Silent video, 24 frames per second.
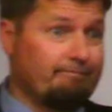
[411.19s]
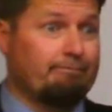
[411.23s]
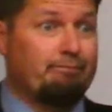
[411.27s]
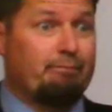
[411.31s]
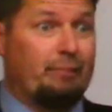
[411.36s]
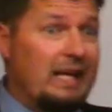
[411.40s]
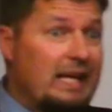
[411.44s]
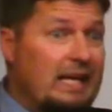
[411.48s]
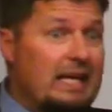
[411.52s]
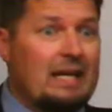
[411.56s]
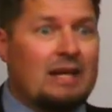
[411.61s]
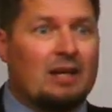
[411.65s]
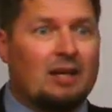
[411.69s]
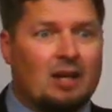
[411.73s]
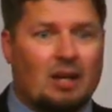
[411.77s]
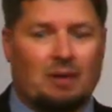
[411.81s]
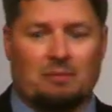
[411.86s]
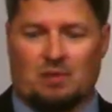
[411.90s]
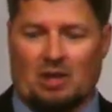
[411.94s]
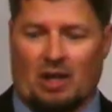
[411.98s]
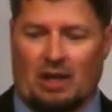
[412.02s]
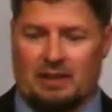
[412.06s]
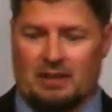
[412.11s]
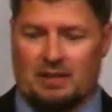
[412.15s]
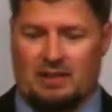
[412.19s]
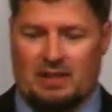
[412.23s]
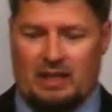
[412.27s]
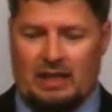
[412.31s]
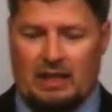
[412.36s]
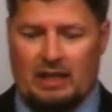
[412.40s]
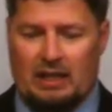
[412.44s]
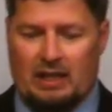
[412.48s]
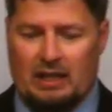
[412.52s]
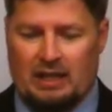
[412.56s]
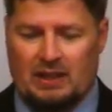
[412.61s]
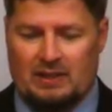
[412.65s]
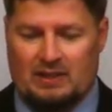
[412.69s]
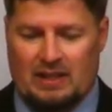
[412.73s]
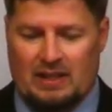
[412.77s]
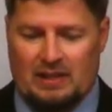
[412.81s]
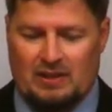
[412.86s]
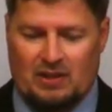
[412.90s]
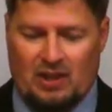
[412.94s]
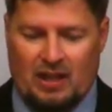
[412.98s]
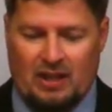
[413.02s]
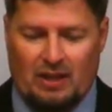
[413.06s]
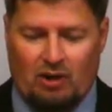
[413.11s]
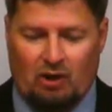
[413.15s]
being comes on the scene, and it says,
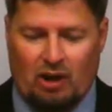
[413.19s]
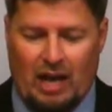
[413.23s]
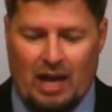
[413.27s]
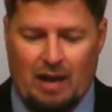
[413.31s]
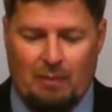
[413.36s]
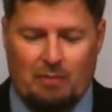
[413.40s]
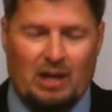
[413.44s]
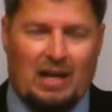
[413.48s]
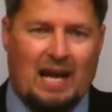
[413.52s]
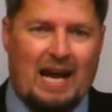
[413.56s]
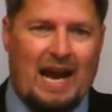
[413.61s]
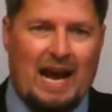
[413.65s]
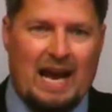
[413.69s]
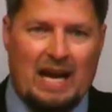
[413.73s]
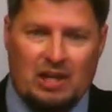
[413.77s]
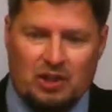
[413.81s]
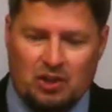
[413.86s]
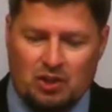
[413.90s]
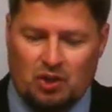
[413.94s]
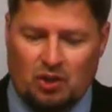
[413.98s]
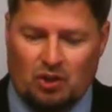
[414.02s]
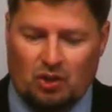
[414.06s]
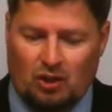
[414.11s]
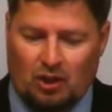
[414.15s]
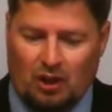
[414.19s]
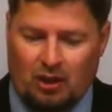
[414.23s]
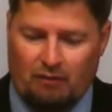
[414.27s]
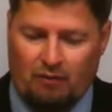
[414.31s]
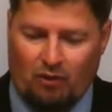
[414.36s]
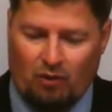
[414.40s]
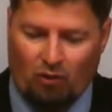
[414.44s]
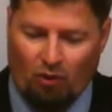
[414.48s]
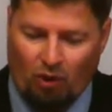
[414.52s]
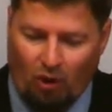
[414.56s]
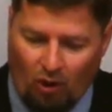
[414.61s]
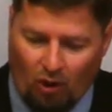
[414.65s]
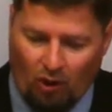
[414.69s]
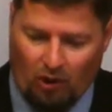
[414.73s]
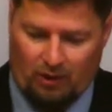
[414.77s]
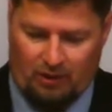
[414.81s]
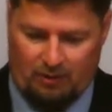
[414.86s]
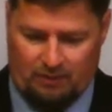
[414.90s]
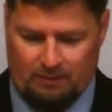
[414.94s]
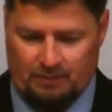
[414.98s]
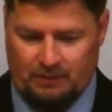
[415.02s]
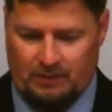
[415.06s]
Then there came an angel of the Lord